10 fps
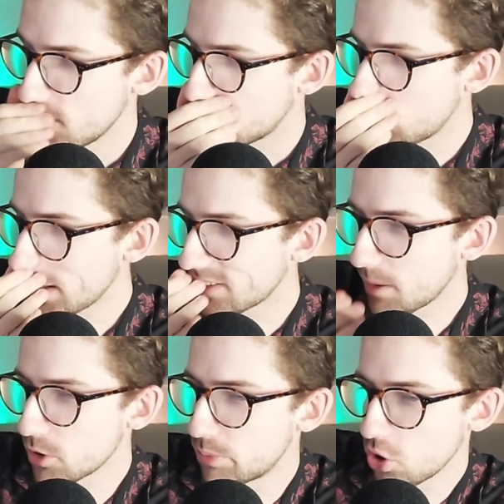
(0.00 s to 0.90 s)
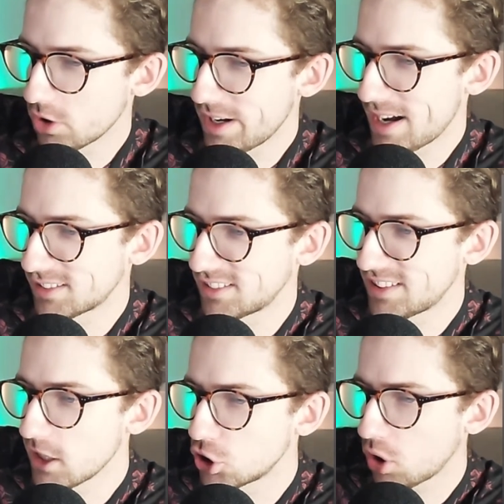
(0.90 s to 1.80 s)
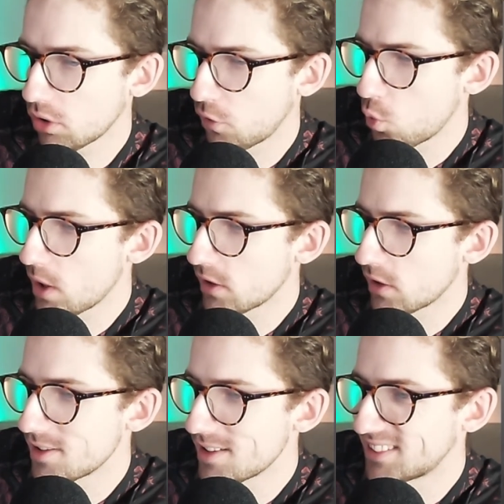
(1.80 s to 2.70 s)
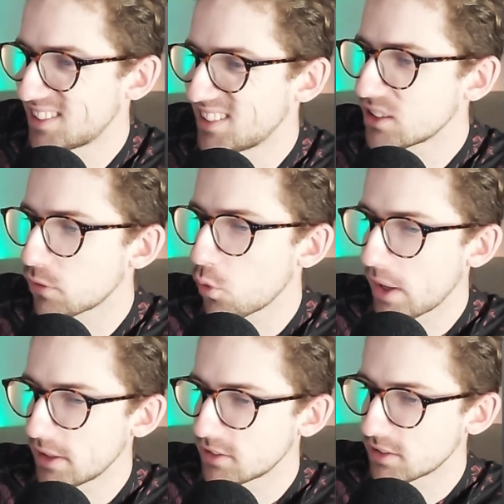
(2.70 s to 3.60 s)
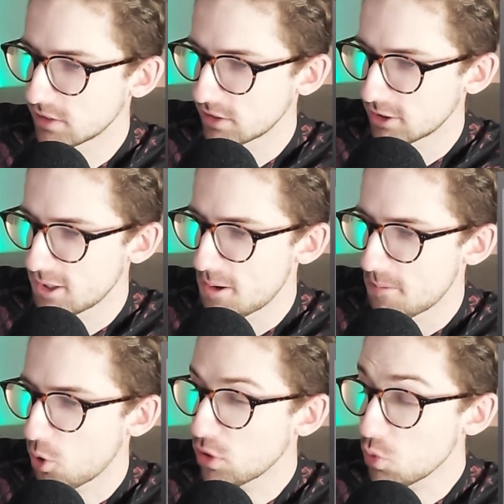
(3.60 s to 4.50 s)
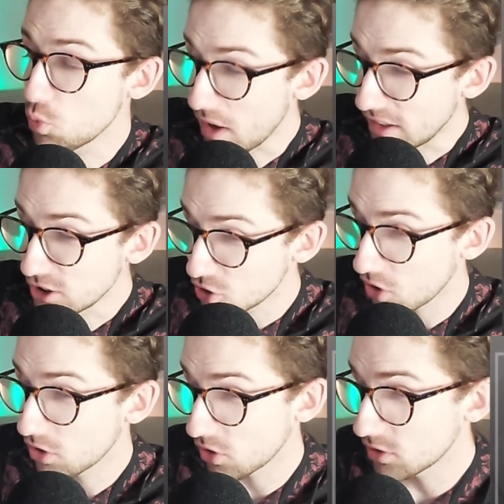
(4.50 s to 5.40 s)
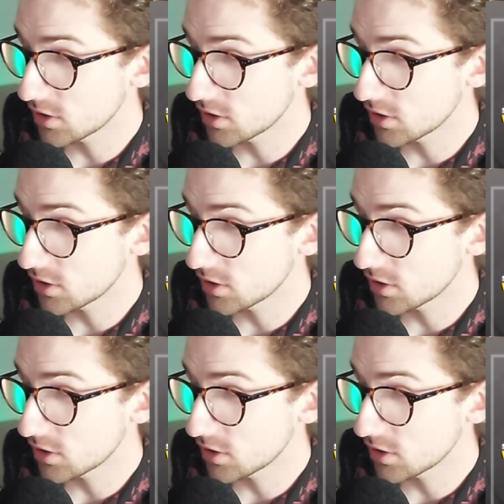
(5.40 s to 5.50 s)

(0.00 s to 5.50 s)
Stats up on the broadcast. 10 shots for Western, 6 for Wellington. Only 1 shot on